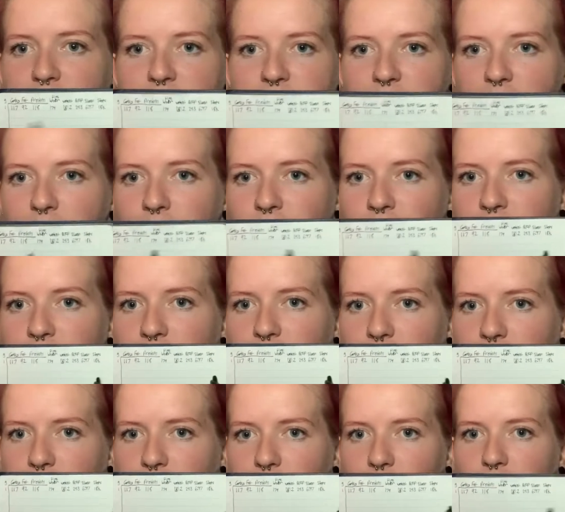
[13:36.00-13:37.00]
every
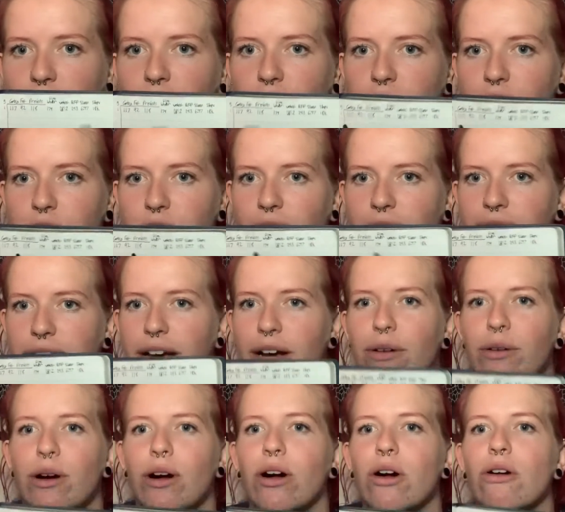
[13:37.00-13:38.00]
day write
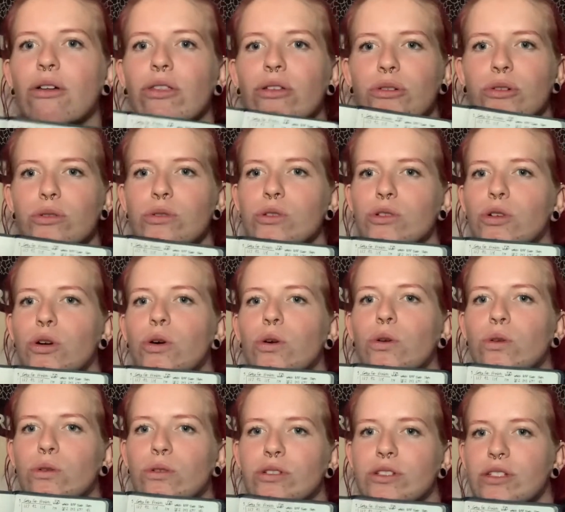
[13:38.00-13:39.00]
out all those
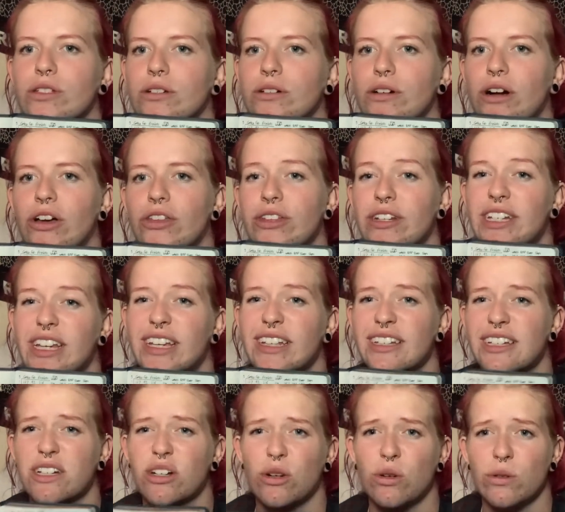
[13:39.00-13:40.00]
goals, all the daily
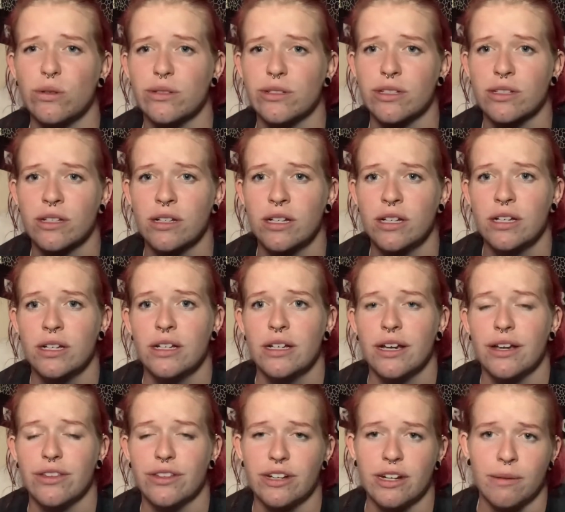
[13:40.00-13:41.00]
goals
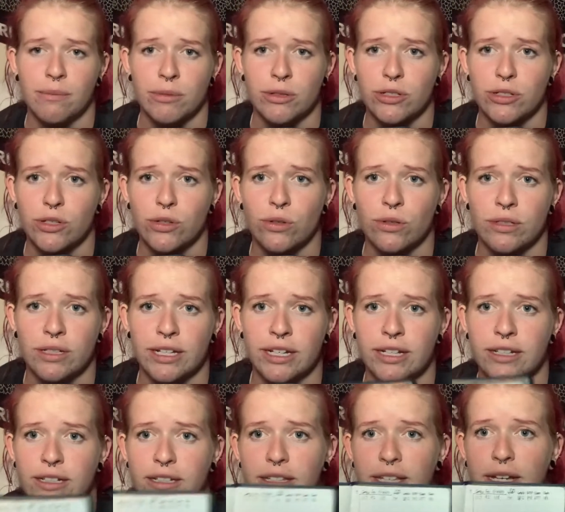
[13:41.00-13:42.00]
and the numbers correlating
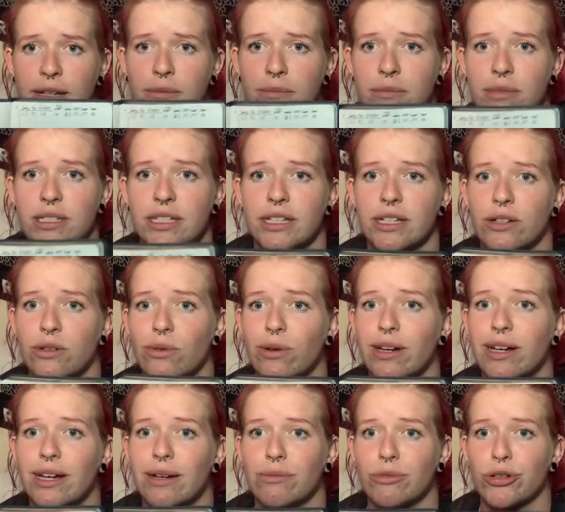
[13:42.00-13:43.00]
to them, seeing what
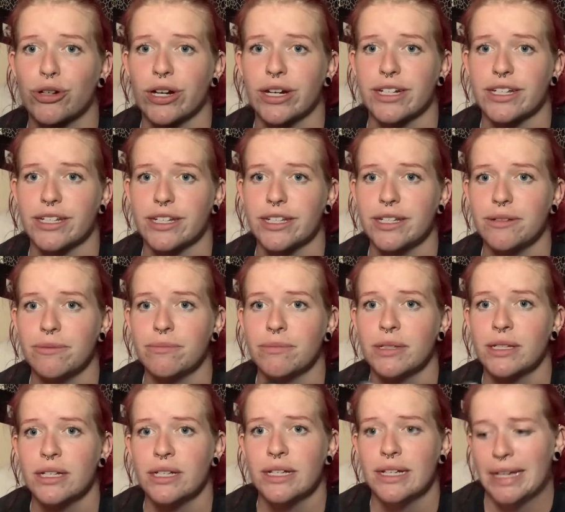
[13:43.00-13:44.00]
I'm trying to hit
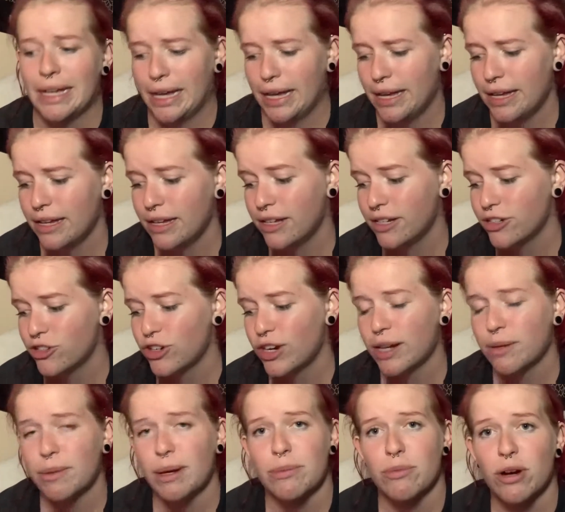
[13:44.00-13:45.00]
and track
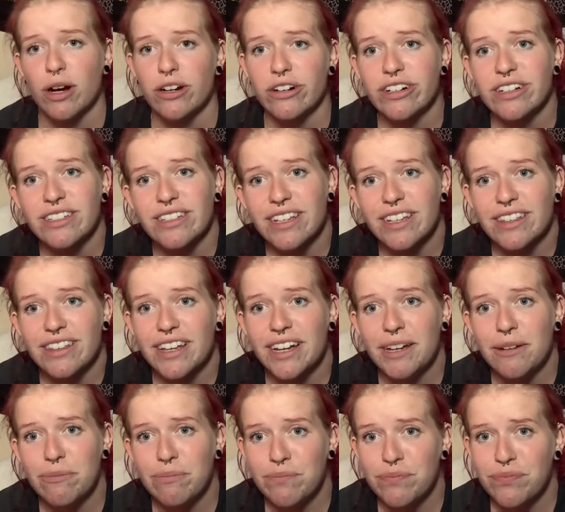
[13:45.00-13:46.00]
my progress like that.
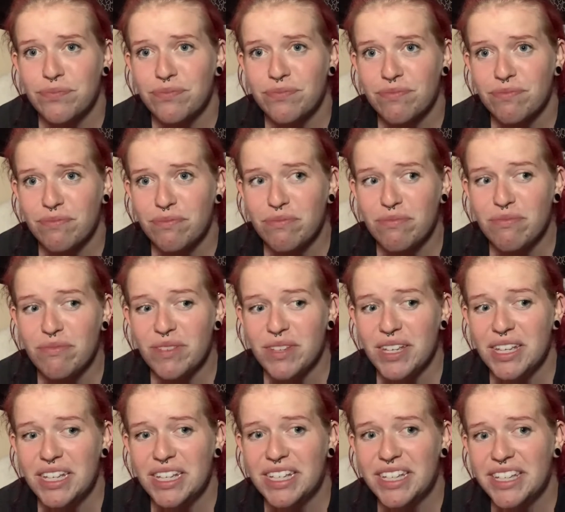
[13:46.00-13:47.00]

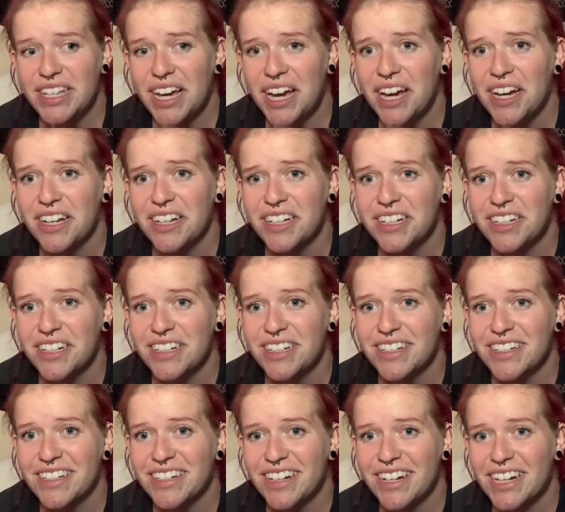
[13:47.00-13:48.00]
Yeah,
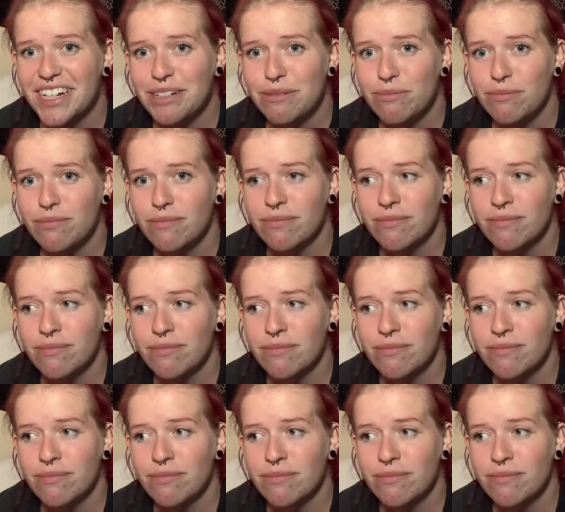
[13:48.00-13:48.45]
I'm